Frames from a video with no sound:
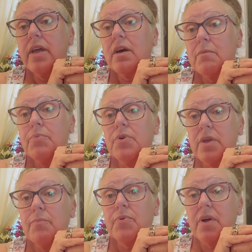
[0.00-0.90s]
on
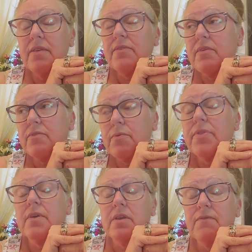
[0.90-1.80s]
putting prices with
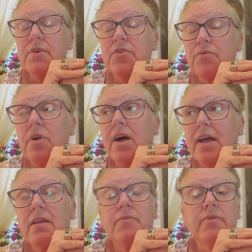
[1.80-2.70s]
individual
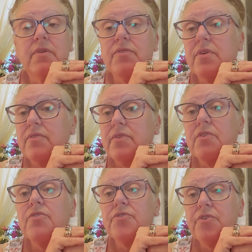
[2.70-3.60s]
items. It's just
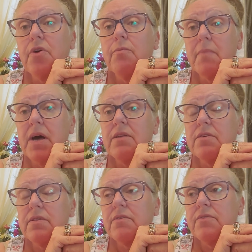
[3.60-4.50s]
there's so much,